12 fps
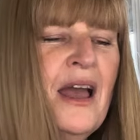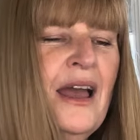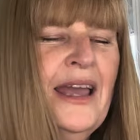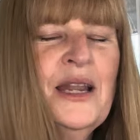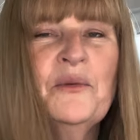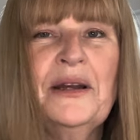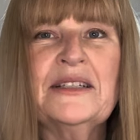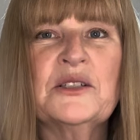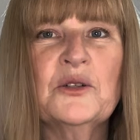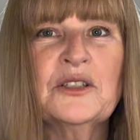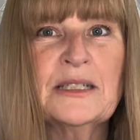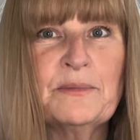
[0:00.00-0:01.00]
Anyway,
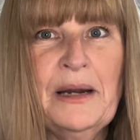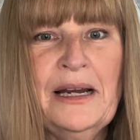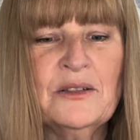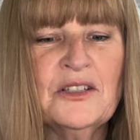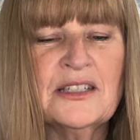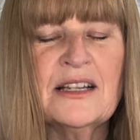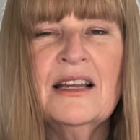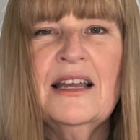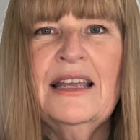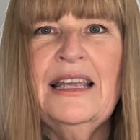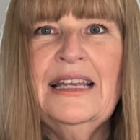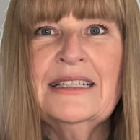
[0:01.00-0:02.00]
so sprouts
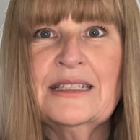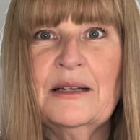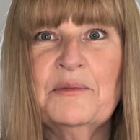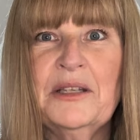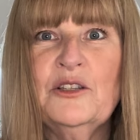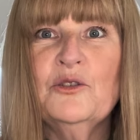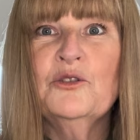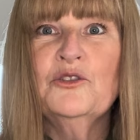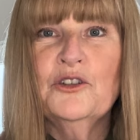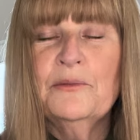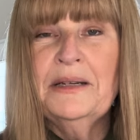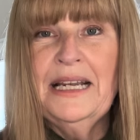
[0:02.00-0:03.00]
is something you
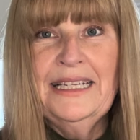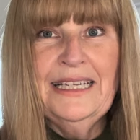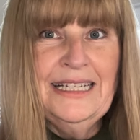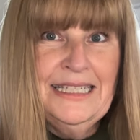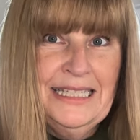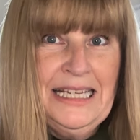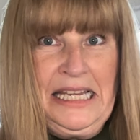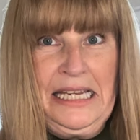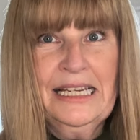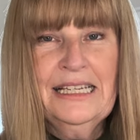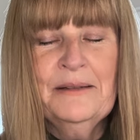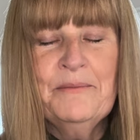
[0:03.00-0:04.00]
germinate a
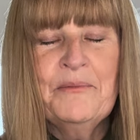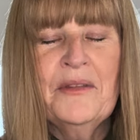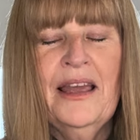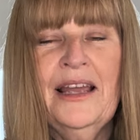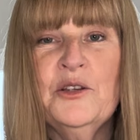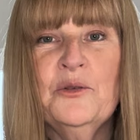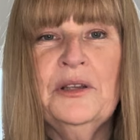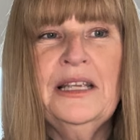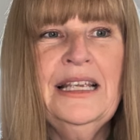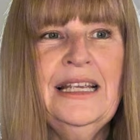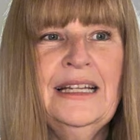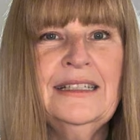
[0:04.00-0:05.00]
seed and you
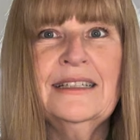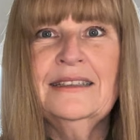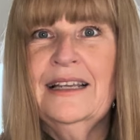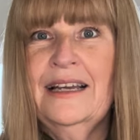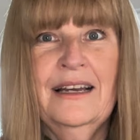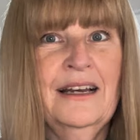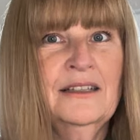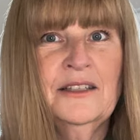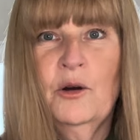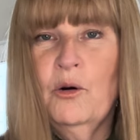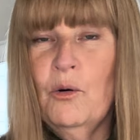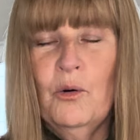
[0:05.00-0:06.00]
eat
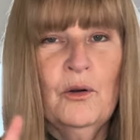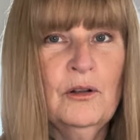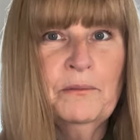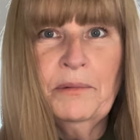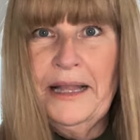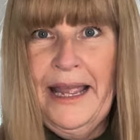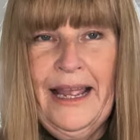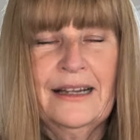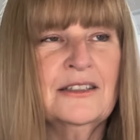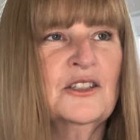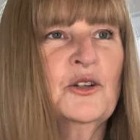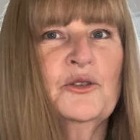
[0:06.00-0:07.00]
the whole
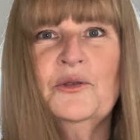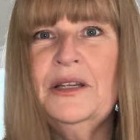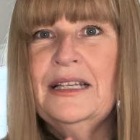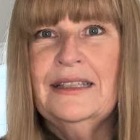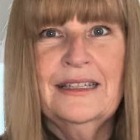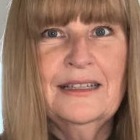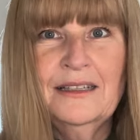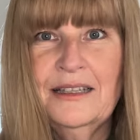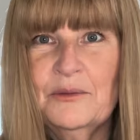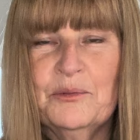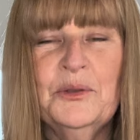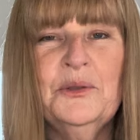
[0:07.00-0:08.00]
plant. So you eat
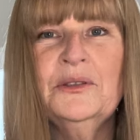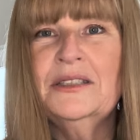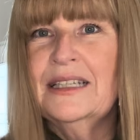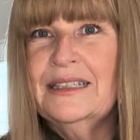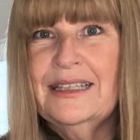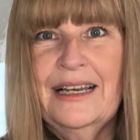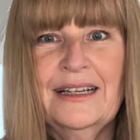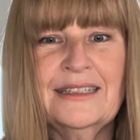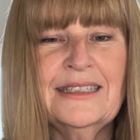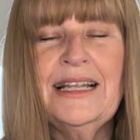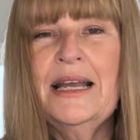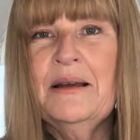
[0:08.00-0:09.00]
the root, the
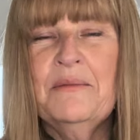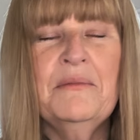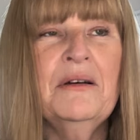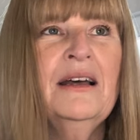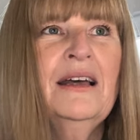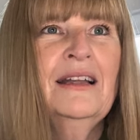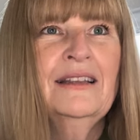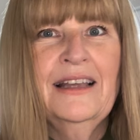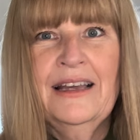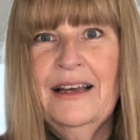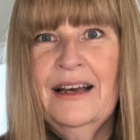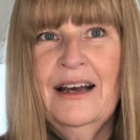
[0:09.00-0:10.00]
stem,
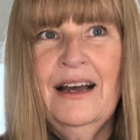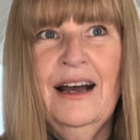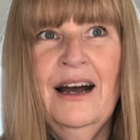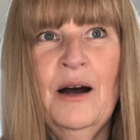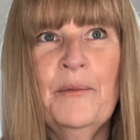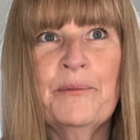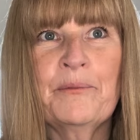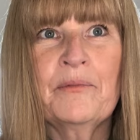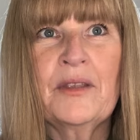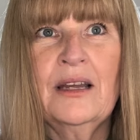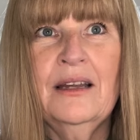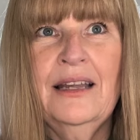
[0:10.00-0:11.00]

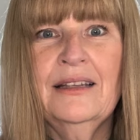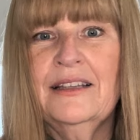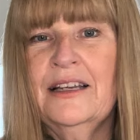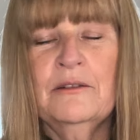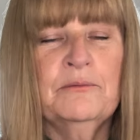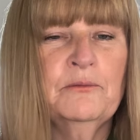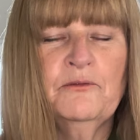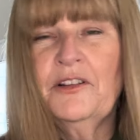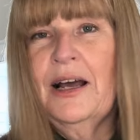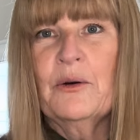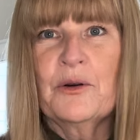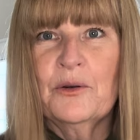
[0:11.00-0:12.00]
and the
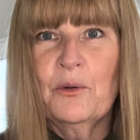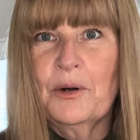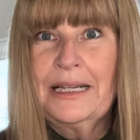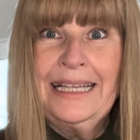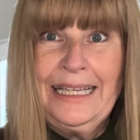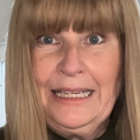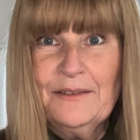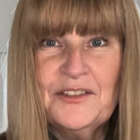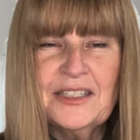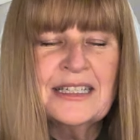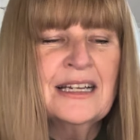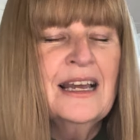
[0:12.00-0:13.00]
flower or
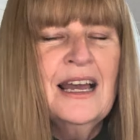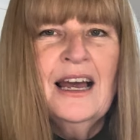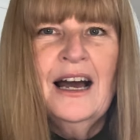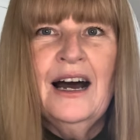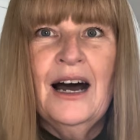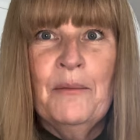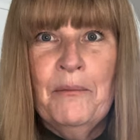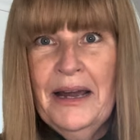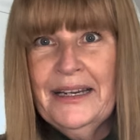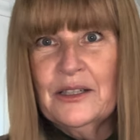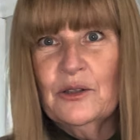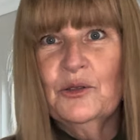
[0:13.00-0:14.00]
leaves.
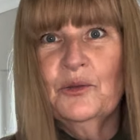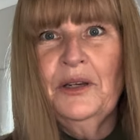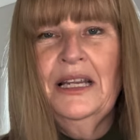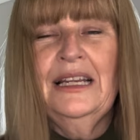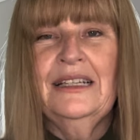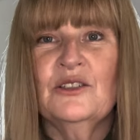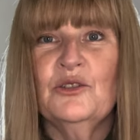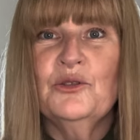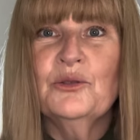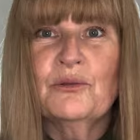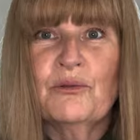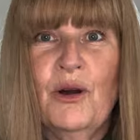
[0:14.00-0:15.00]
Microgreens
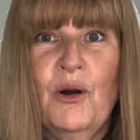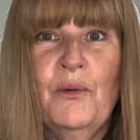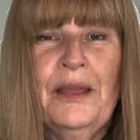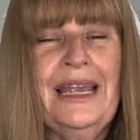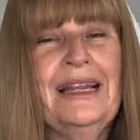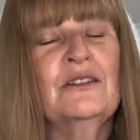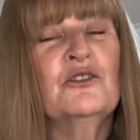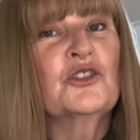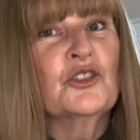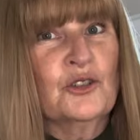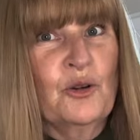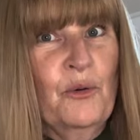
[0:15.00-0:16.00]
you grow in
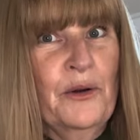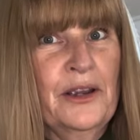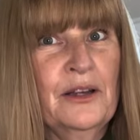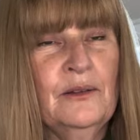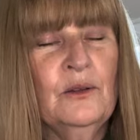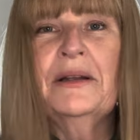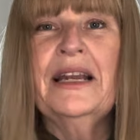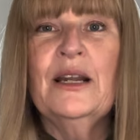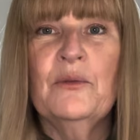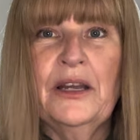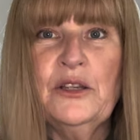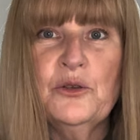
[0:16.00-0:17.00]
soil. But
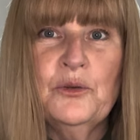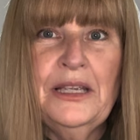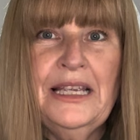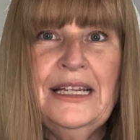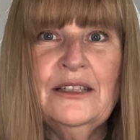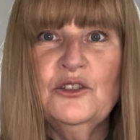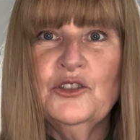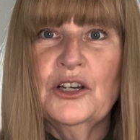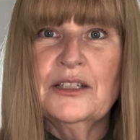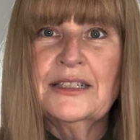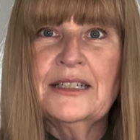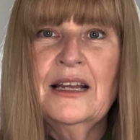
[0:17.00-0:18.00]
anyway, you eat
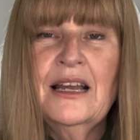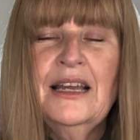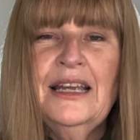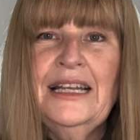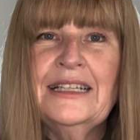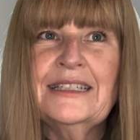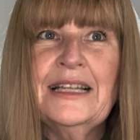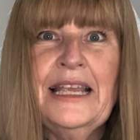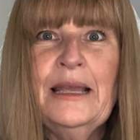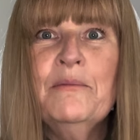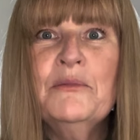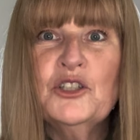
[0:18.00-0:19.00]
it's
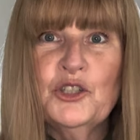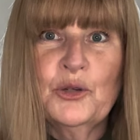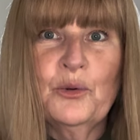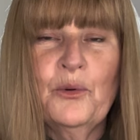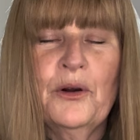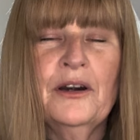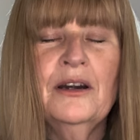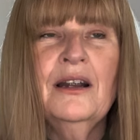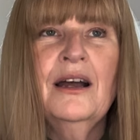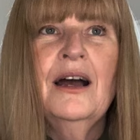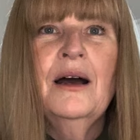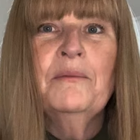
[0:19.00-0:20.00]
the
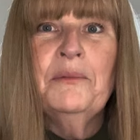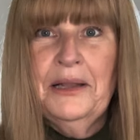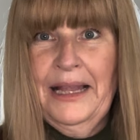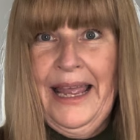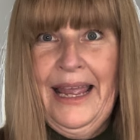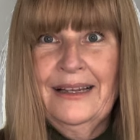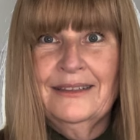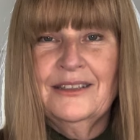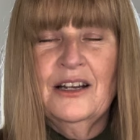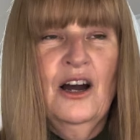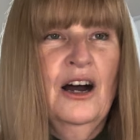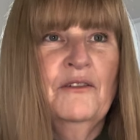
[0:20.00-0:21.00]
immature
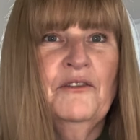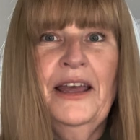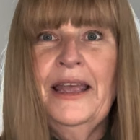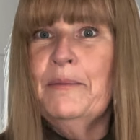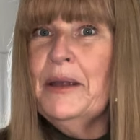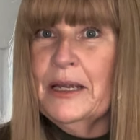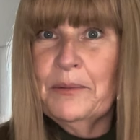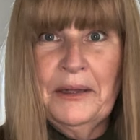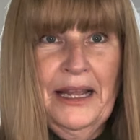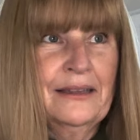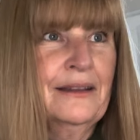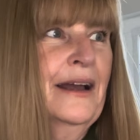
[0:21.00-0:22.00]
plant of a bigger
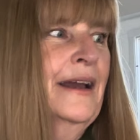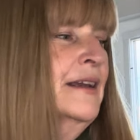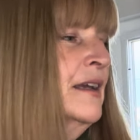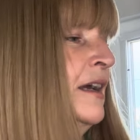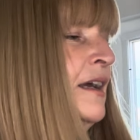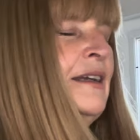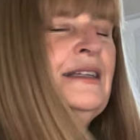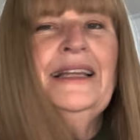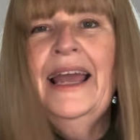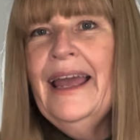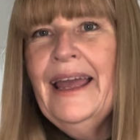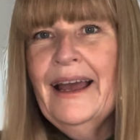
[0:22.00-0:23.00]
plant like
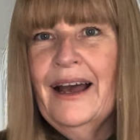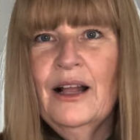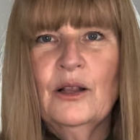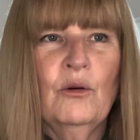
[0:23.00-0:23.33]
kale